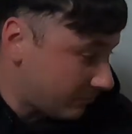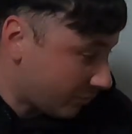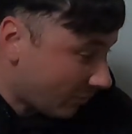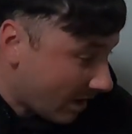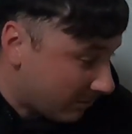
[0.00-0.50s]

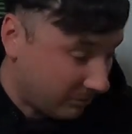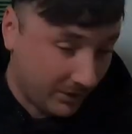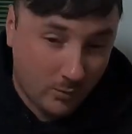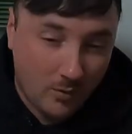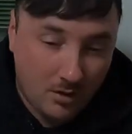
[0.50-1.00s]

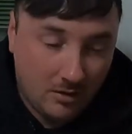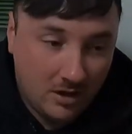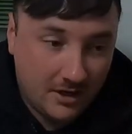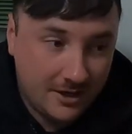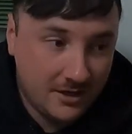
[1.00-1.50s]
probably
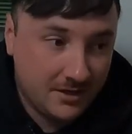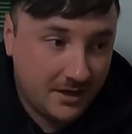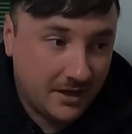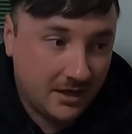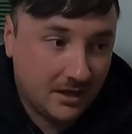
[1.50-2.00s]
walleye
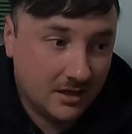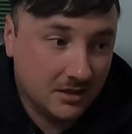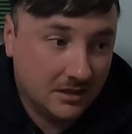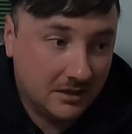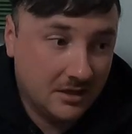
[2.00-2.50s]

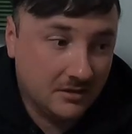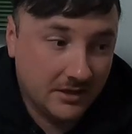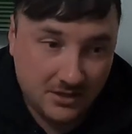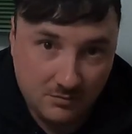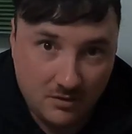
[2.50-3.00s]
and
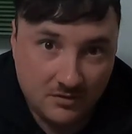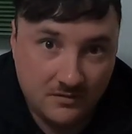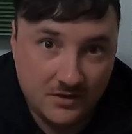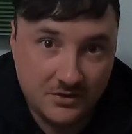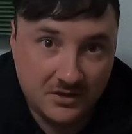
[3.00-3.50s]
like smaller
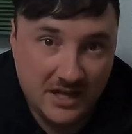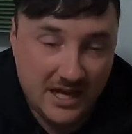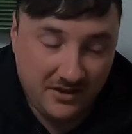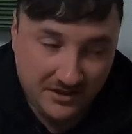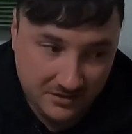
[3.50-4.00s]
fish than
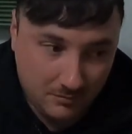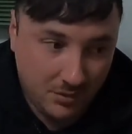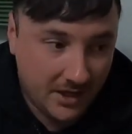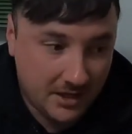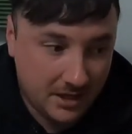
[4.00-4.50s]
that, like some
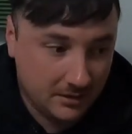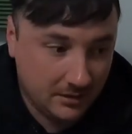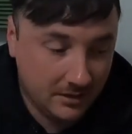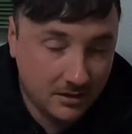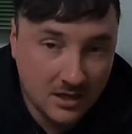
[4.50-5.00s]
pike here
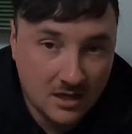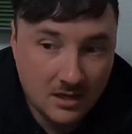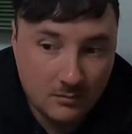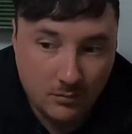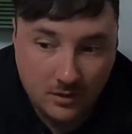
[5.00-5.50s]
and there.
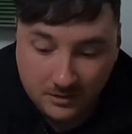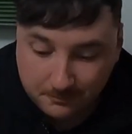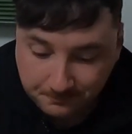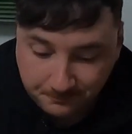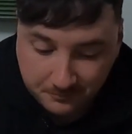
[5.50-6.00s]

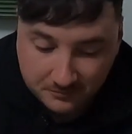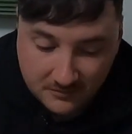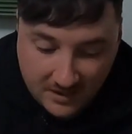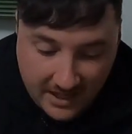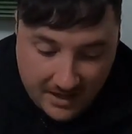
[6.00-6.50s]
But
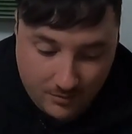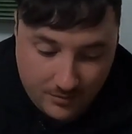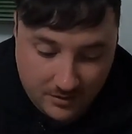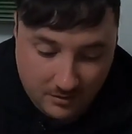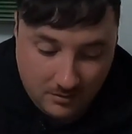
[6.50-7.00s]
that
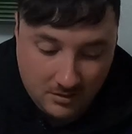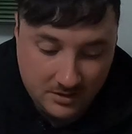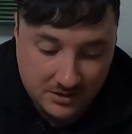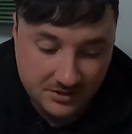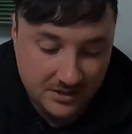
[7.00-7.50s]
reel
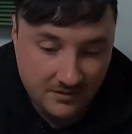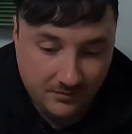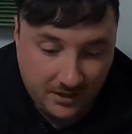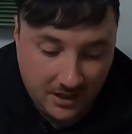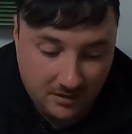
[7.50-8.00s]
is
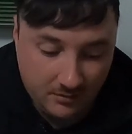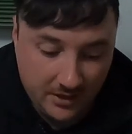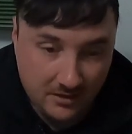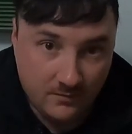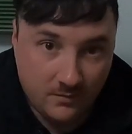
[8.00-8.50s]
definitely not
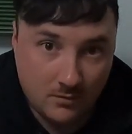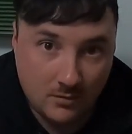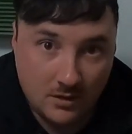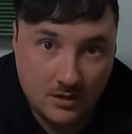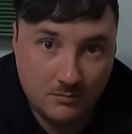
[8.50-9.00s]
rated
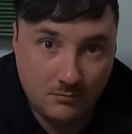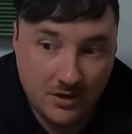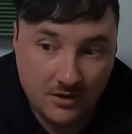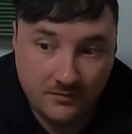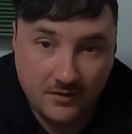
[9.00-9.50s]
for
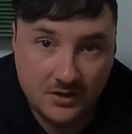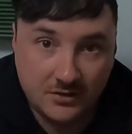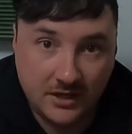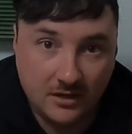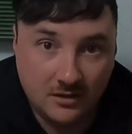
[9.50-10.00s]
bigger fish
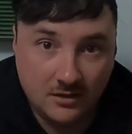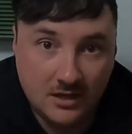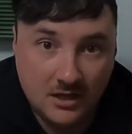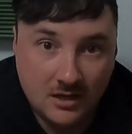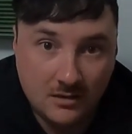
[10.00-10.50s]
like a
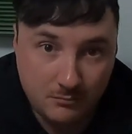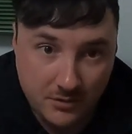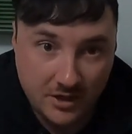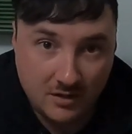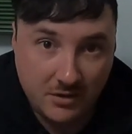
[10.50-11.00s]

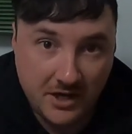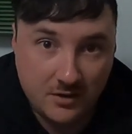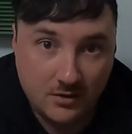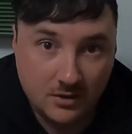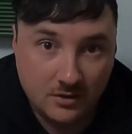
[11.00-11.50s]
bigger
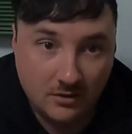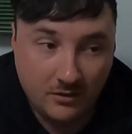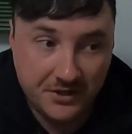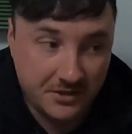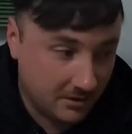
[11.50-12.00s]
pike or a
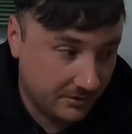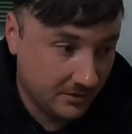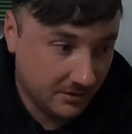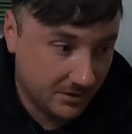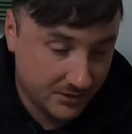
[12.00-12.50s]
lake trout.
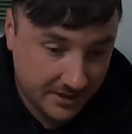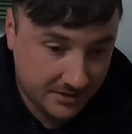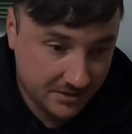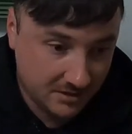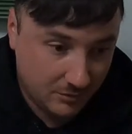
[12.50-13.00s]
The drag
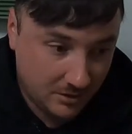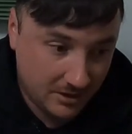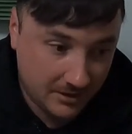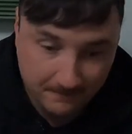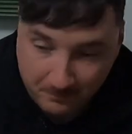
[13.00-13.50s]
system
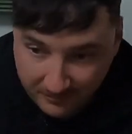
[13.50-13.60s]
on